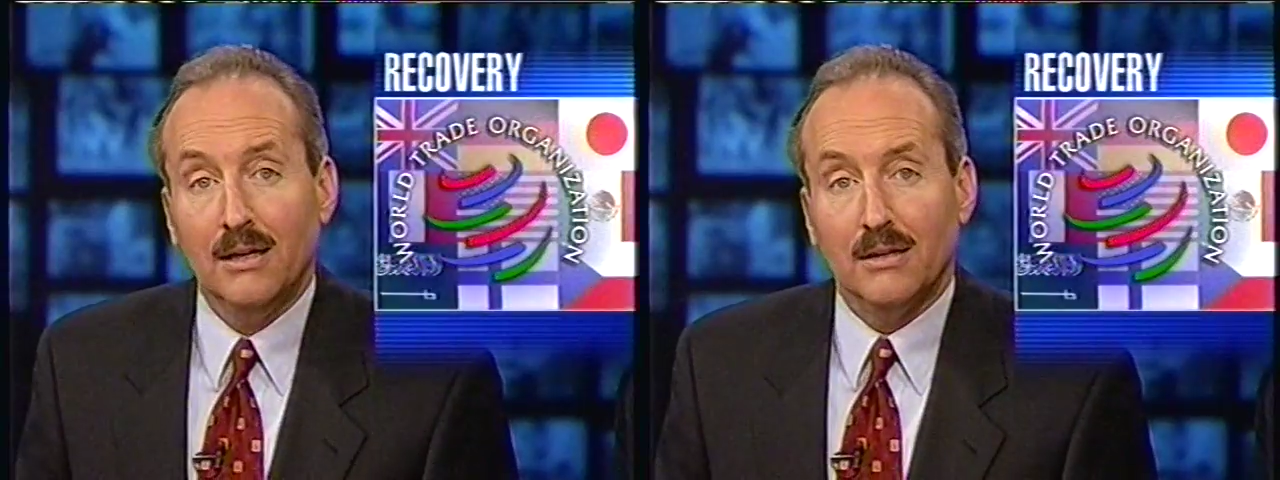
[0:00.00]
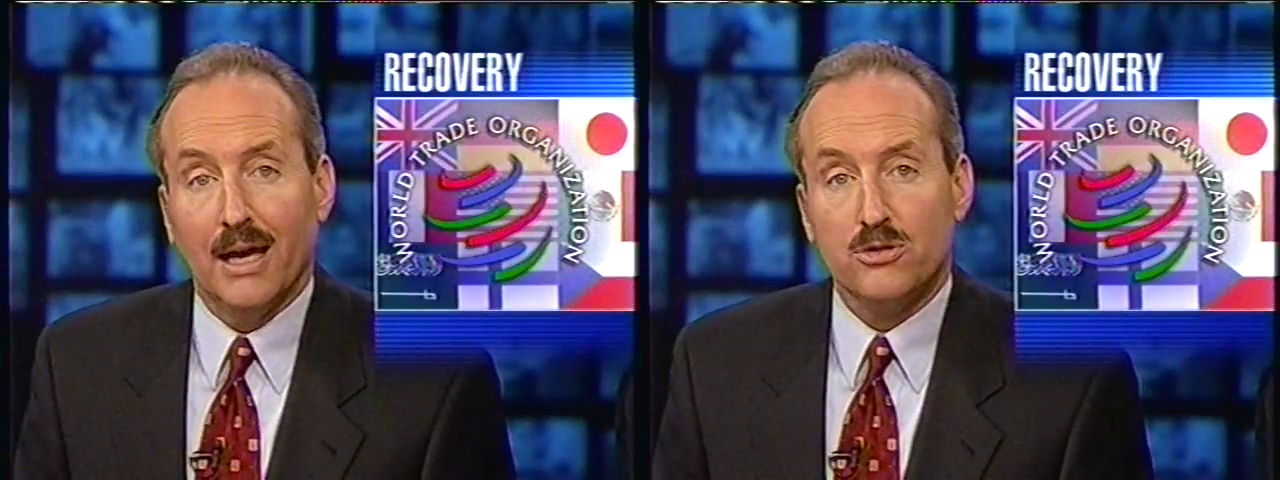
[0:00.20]

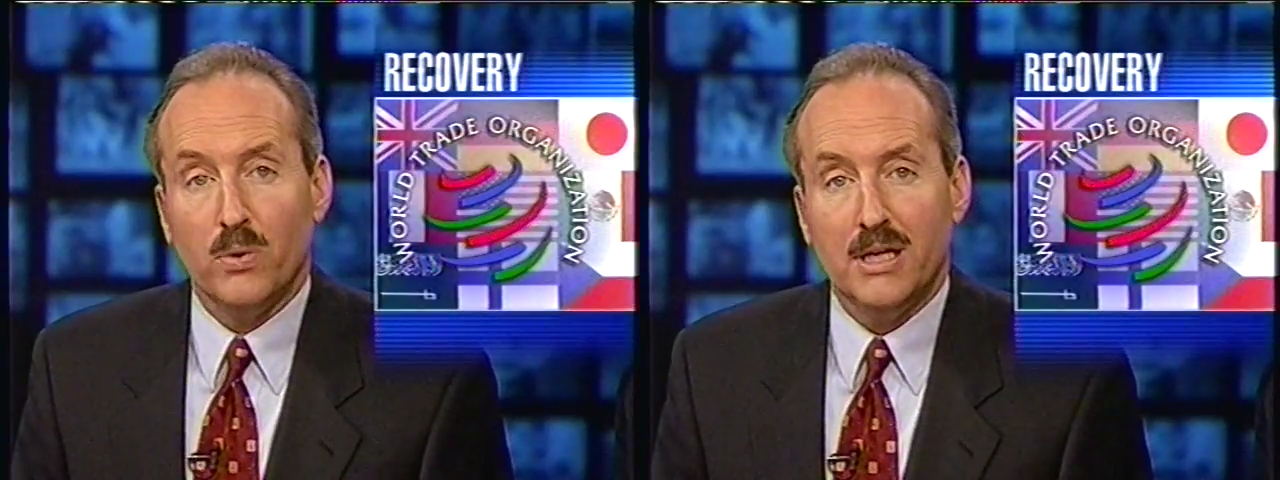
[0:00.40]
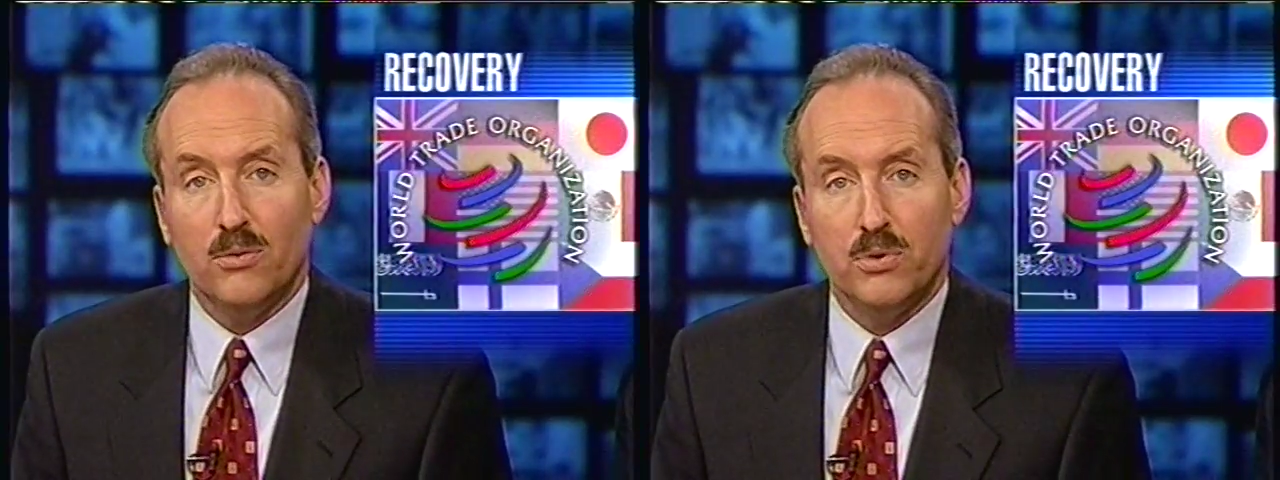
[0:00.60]
Last
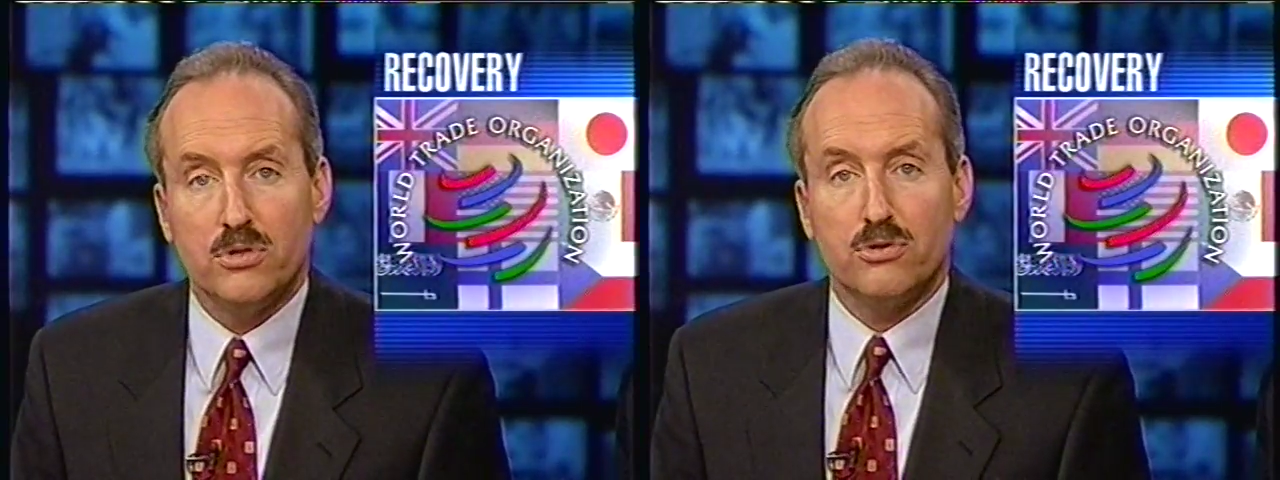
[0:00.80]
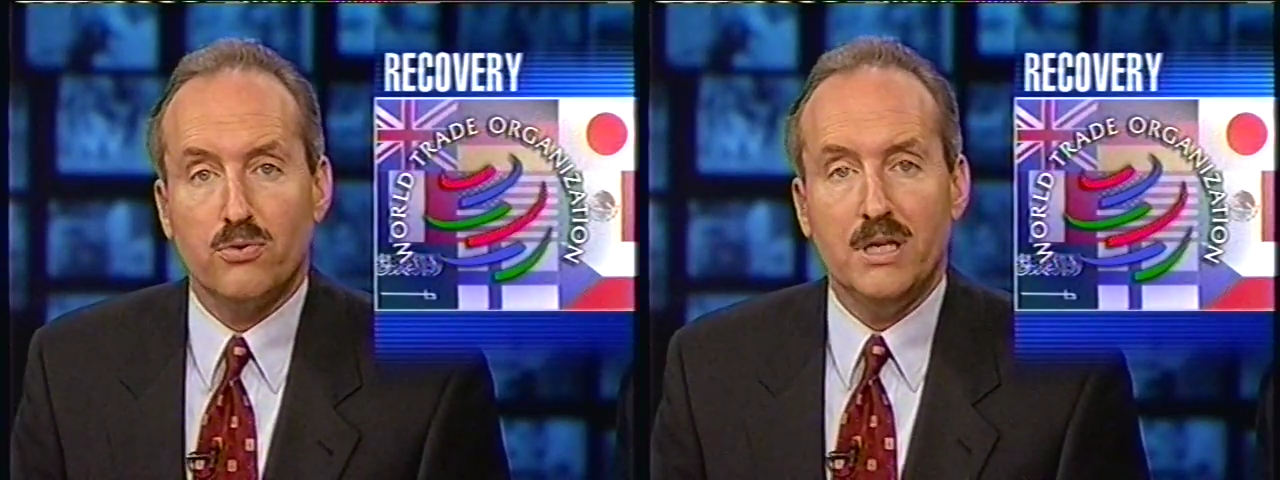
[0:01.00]
week, it was
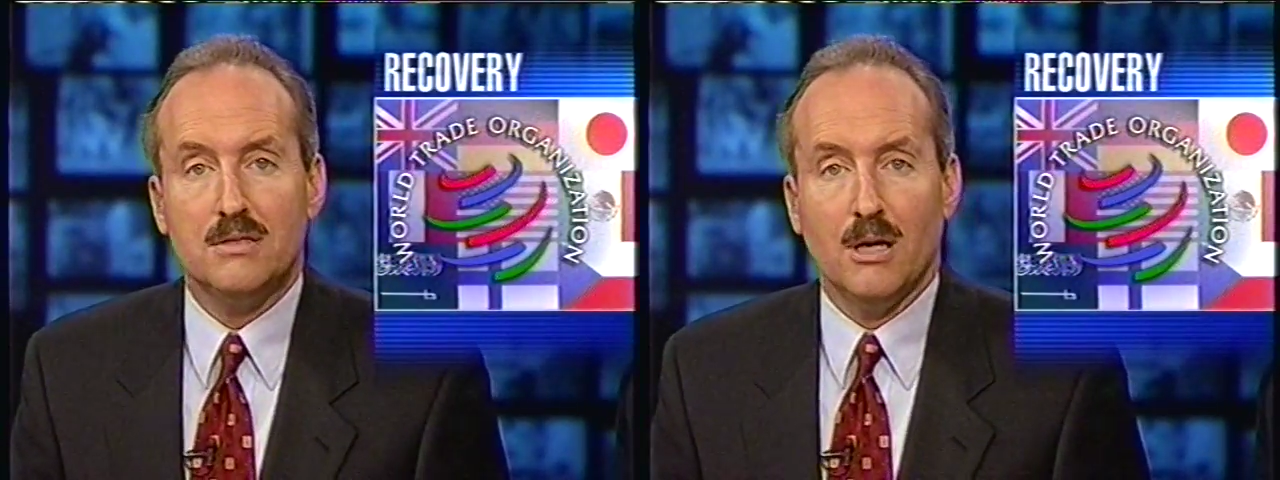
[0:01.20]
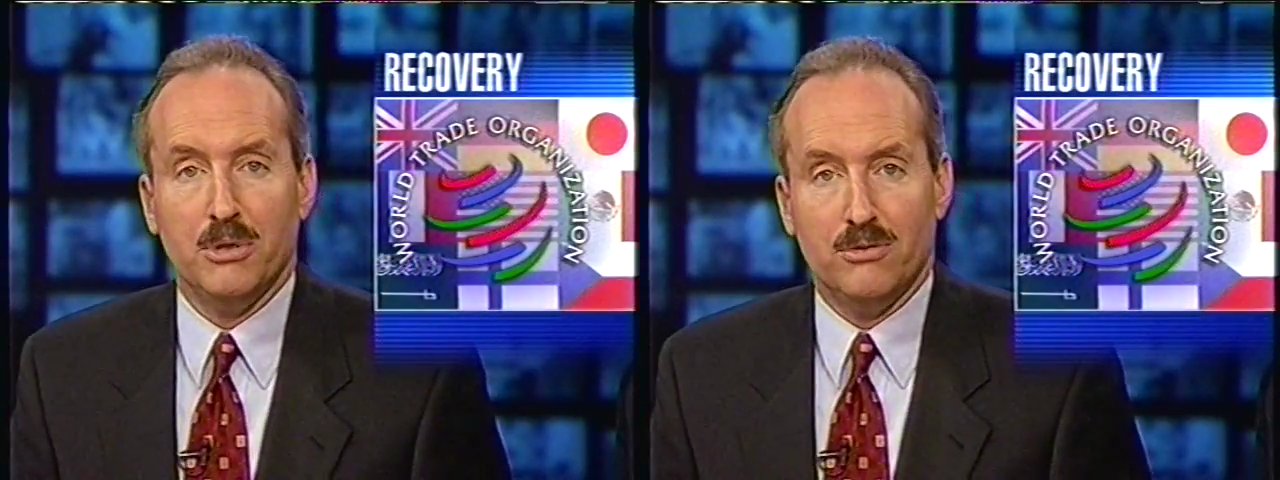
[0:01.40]
the streets
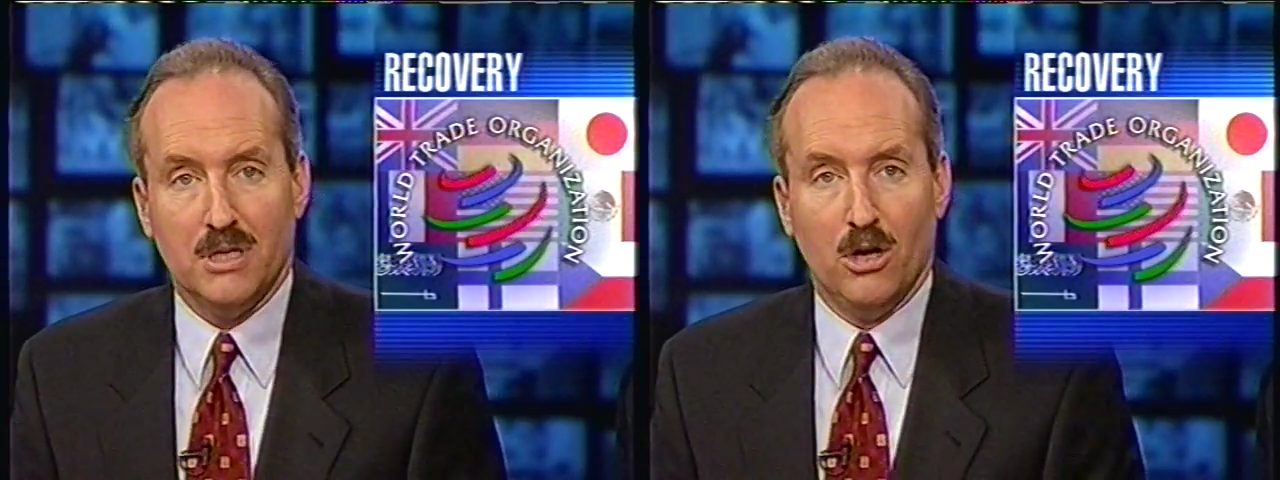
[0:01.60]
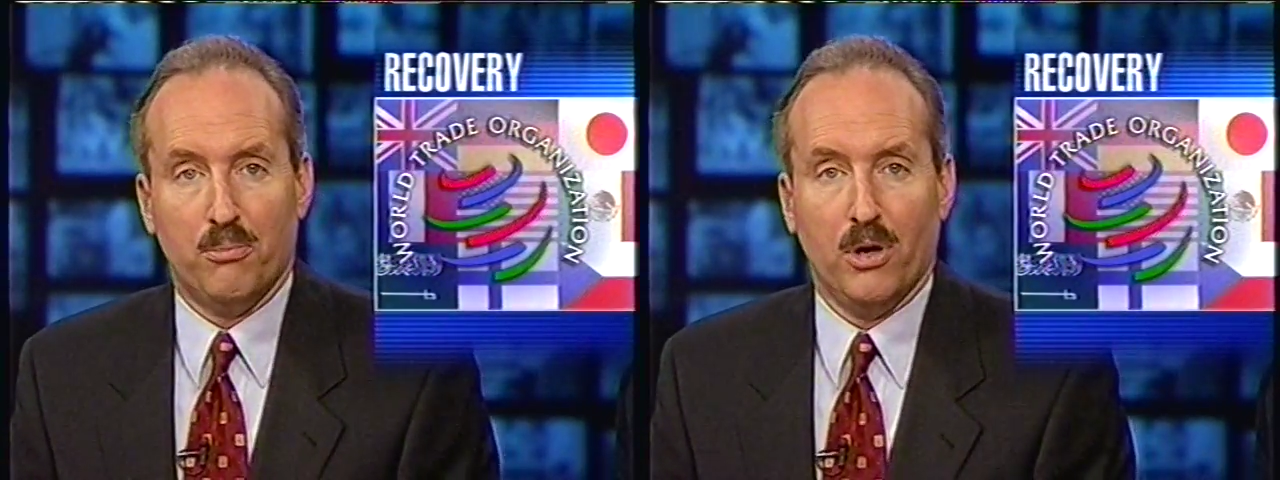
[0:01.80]

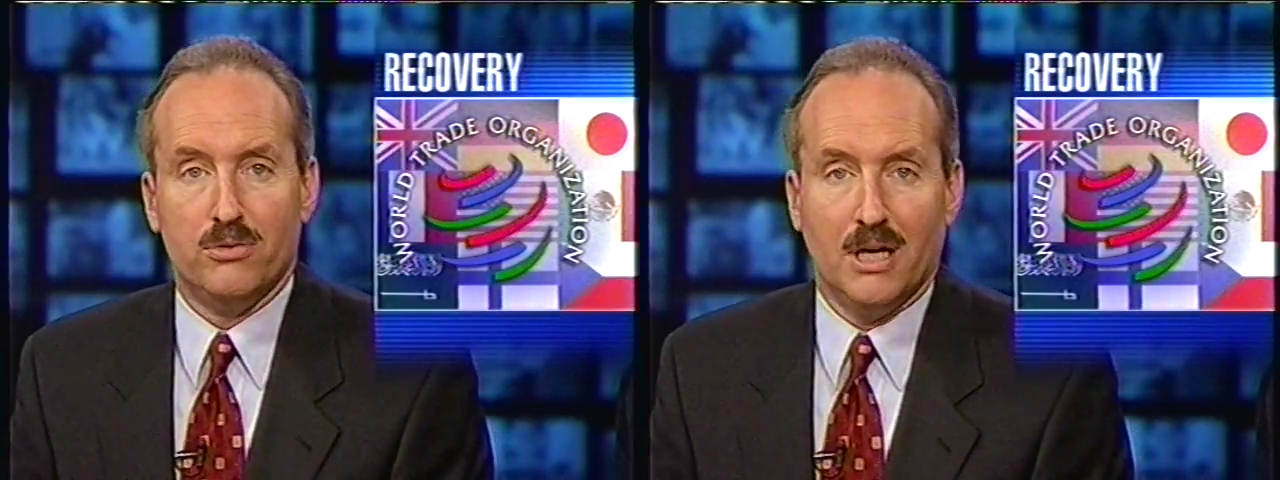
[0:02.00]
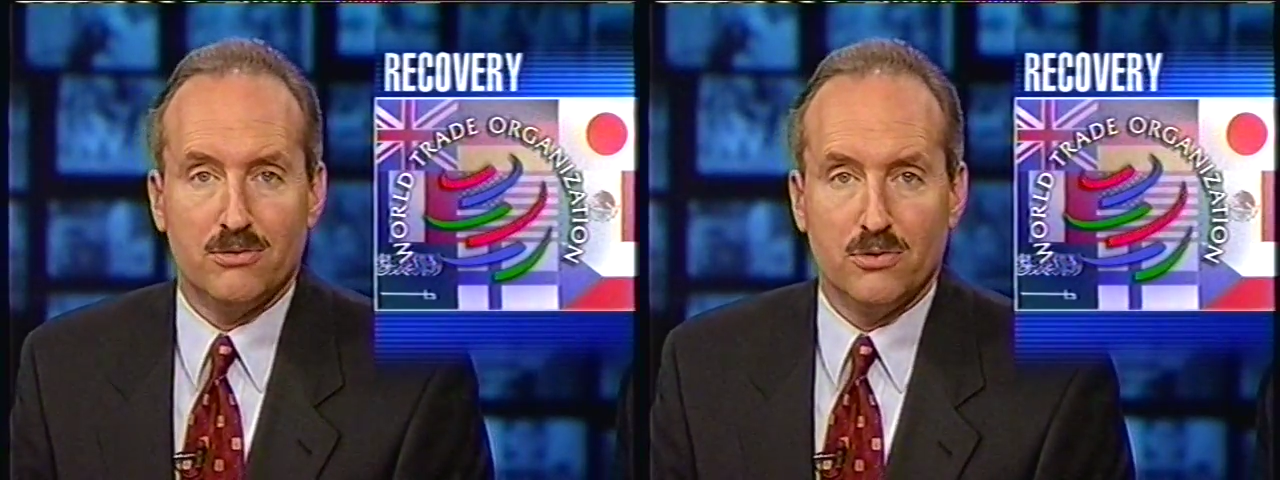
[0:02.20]
WTO
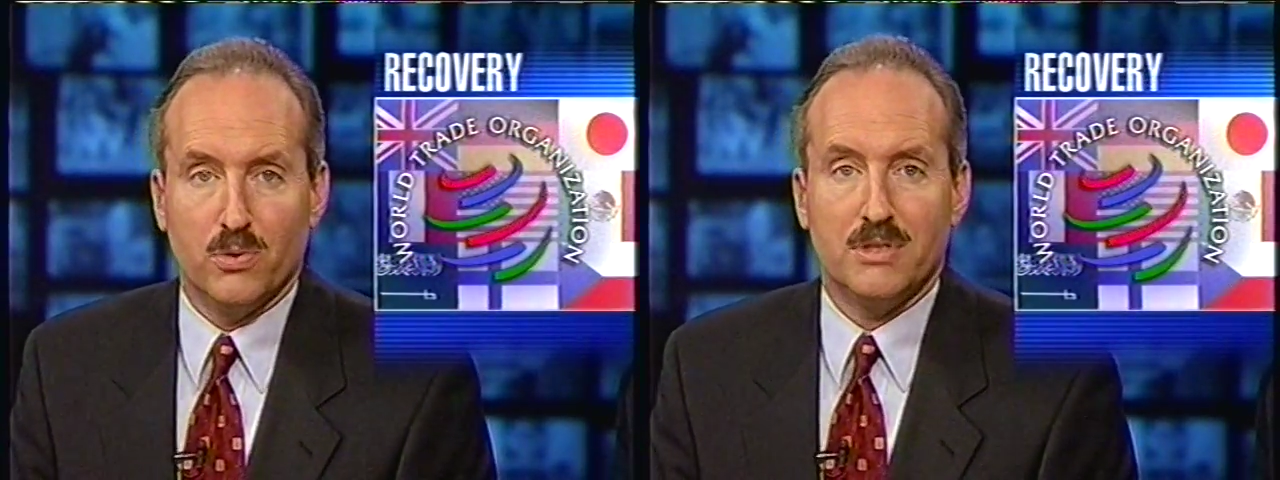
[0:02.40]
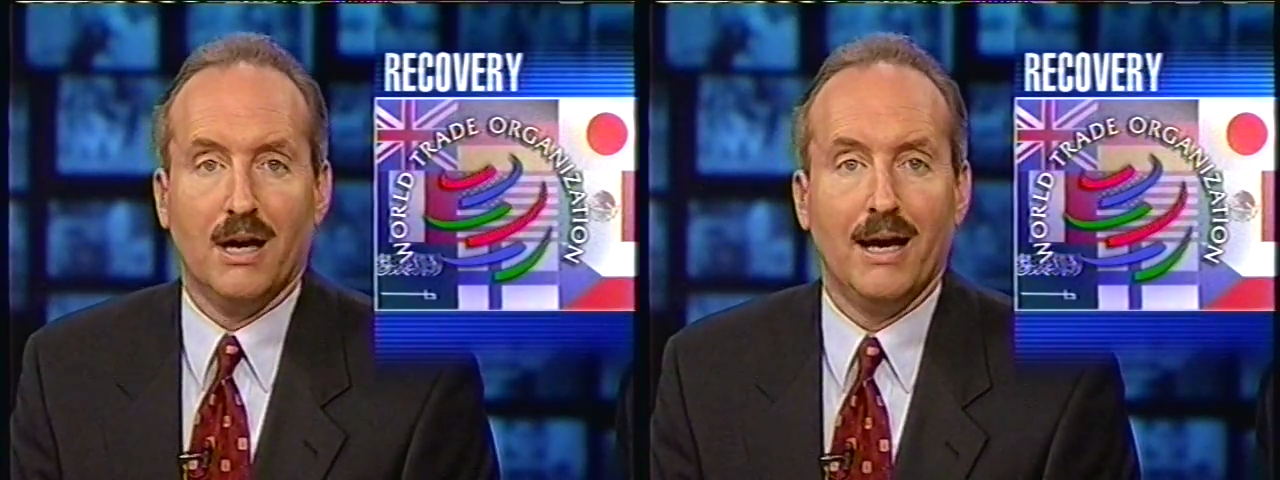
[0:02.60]
protesters
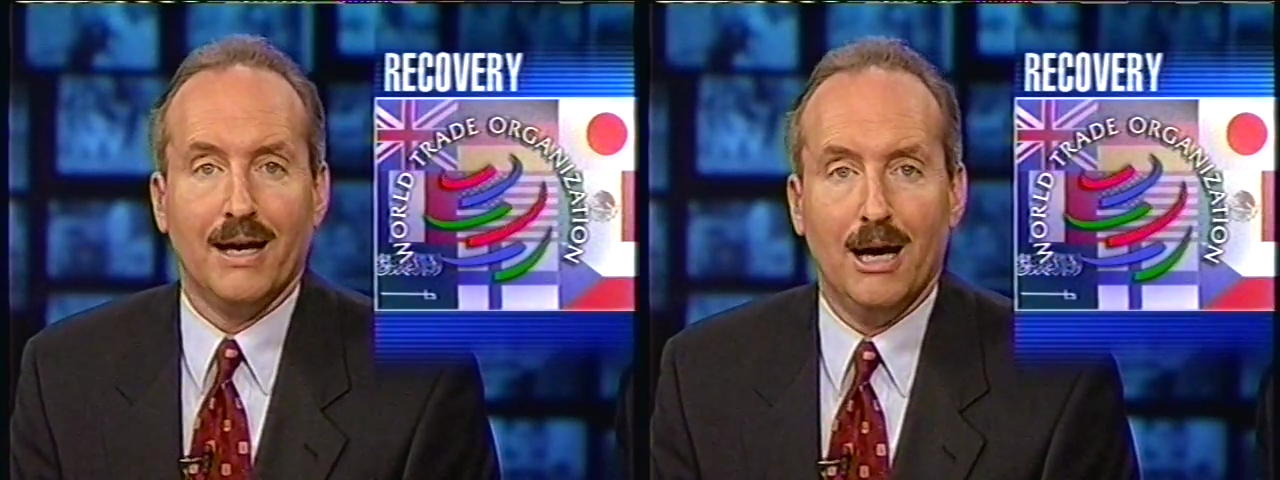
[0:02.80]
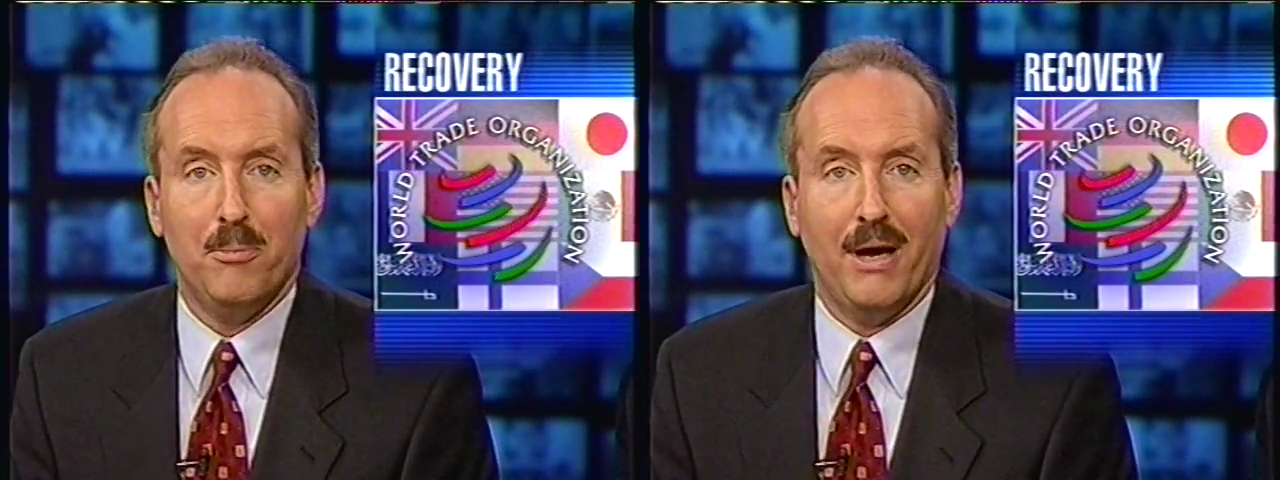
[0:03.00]
were tying
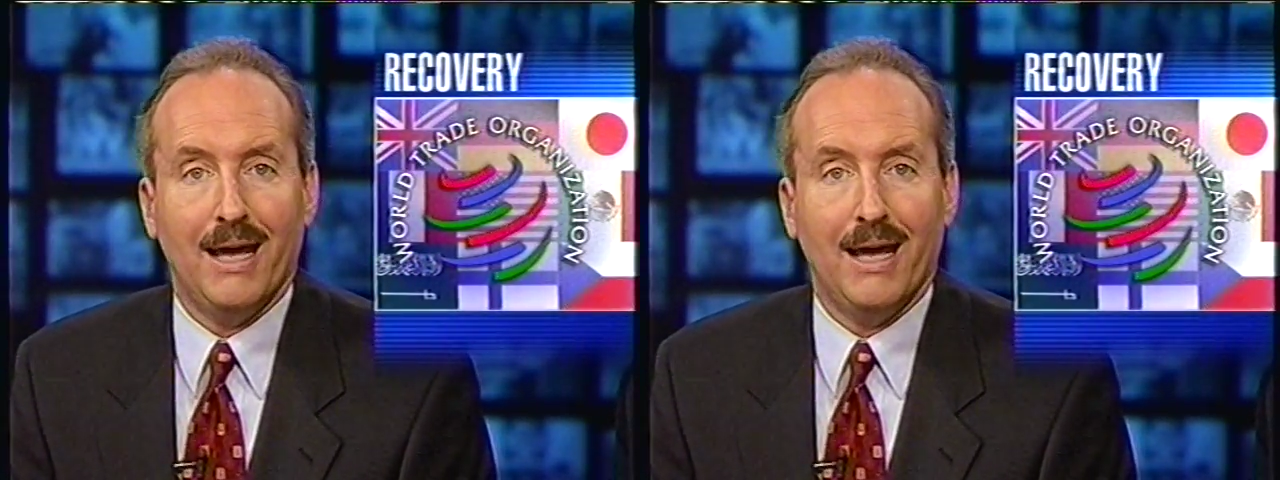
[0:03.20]
up,